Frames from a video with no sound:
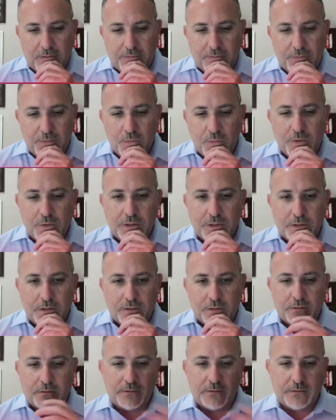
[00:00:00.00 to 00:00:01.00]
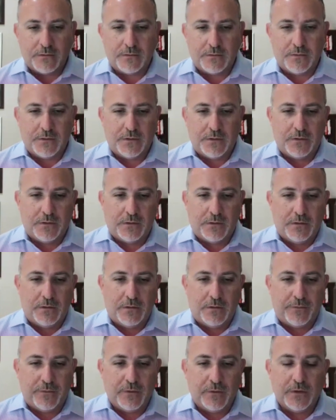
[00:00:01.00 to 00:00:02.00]
you want to,
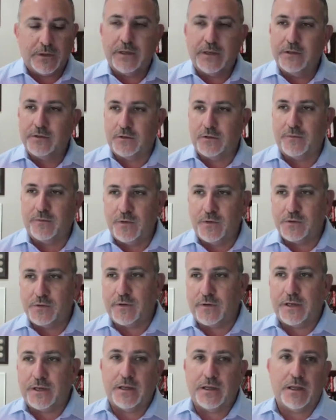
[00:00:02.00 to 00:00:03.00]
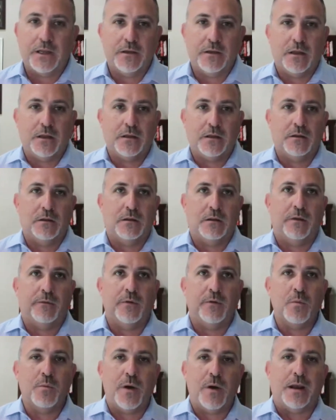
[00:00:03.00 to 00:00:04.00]
if you're looking into the future, right? And if
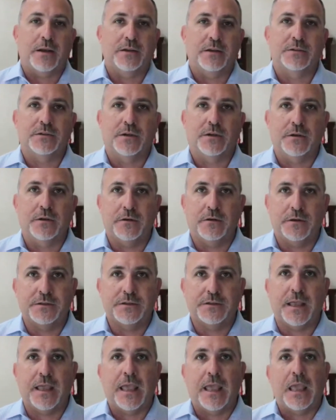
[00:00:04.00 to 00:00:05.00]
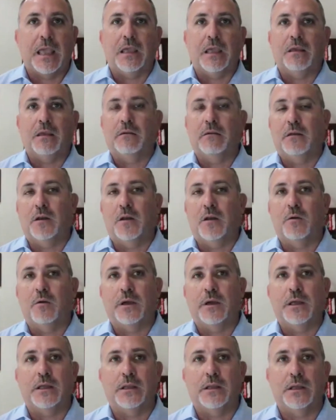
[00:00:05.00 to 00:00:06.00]
you're practice owner and you say, hey,
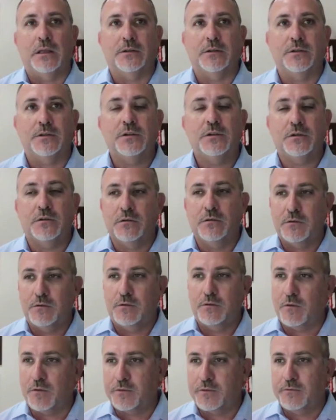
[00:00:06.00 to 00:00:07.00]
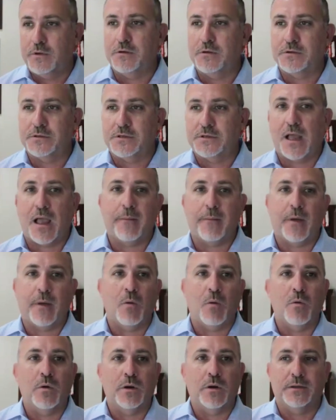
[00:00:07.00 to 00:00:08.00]
in 2 or 3 years time, I
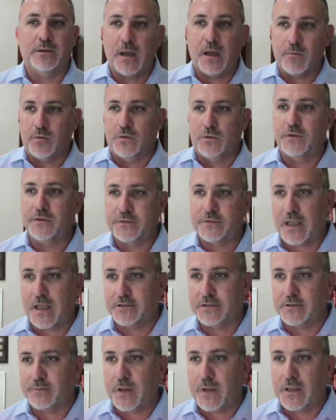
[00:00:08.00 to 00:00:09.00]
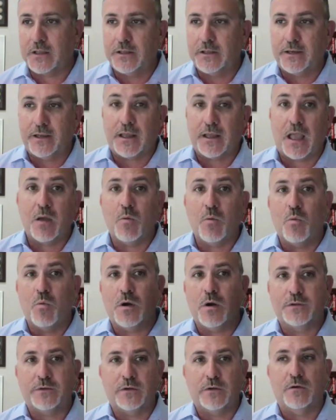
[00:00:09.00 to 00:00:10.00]
want to double the size of my clinic. I
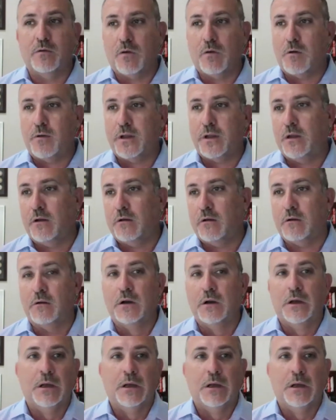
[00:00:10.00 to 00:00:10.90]
want to grow here,